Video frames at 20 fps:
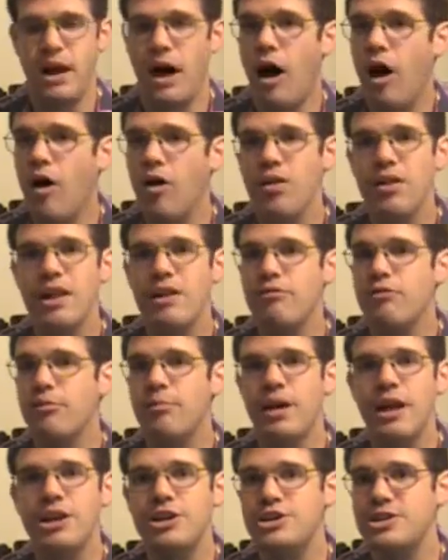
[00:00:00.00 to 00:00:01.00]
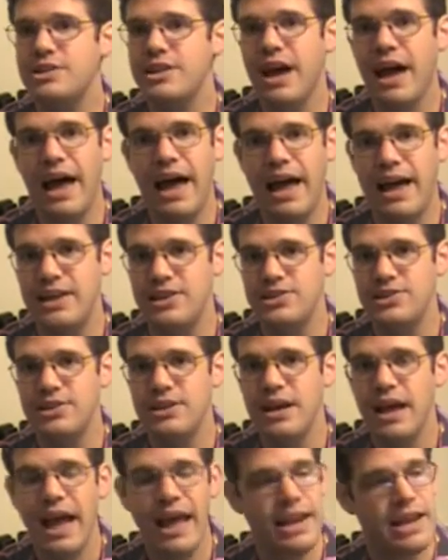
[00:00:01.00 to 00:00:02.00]
all the information dies
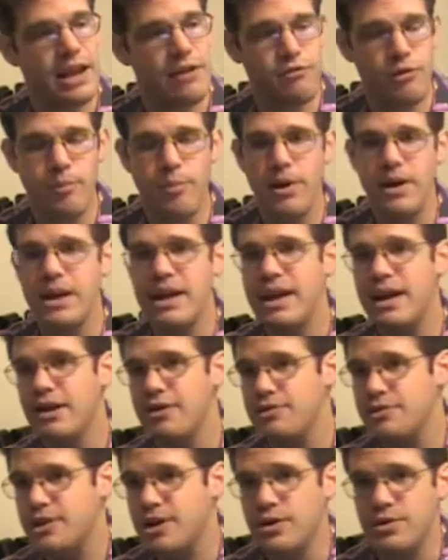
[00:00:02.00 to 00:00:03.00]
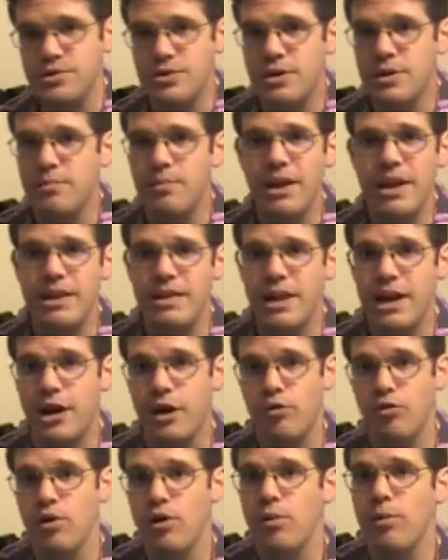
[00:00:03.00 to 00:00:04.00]
and everybody else goes on being like
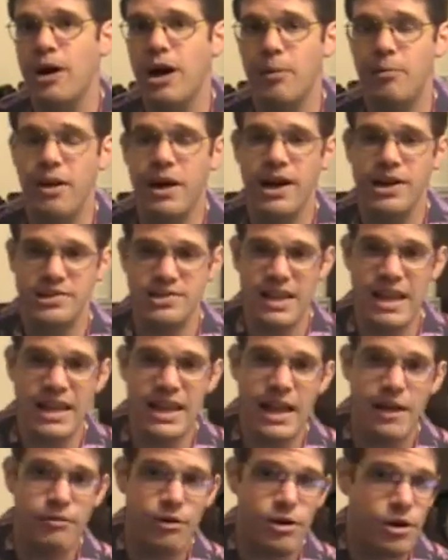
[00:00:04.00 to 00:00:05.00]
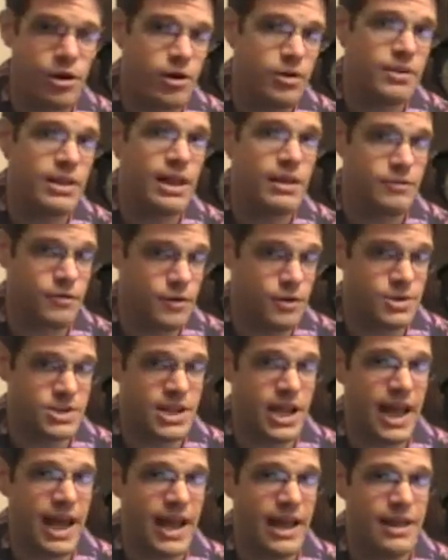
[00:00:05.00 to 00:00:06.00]
a robot because they never heard that first
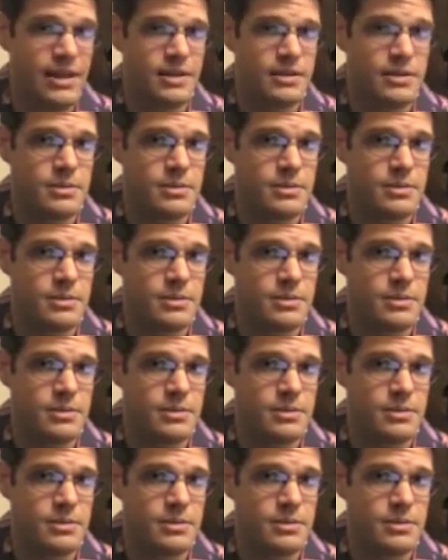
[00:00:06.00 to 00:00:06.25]
guy.